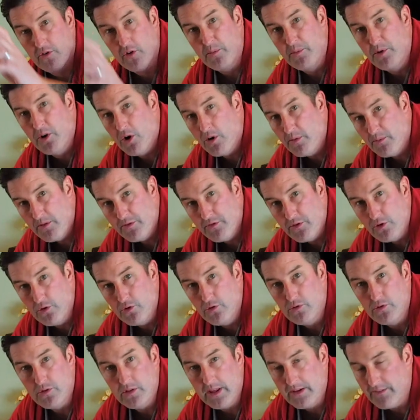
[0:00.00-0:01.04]
grooming arm if
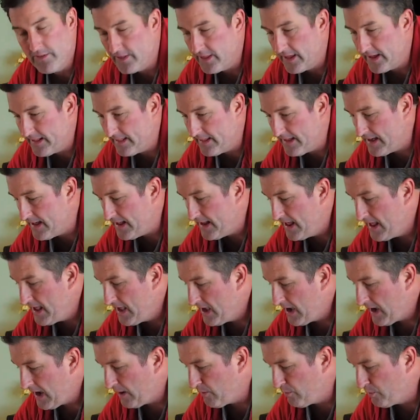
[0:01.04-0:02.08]
you leave it like that.
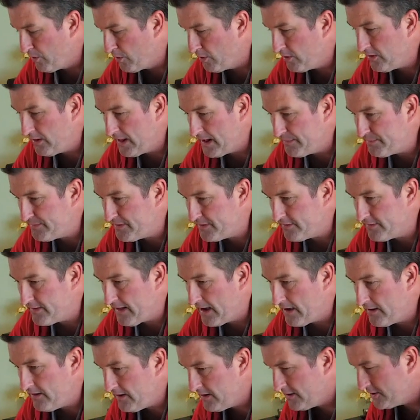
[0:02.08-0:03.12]
I will clamp this
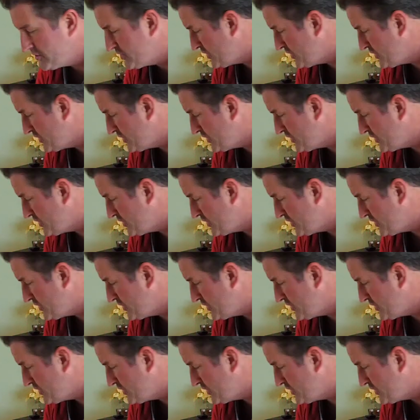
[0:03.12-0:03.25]
down, and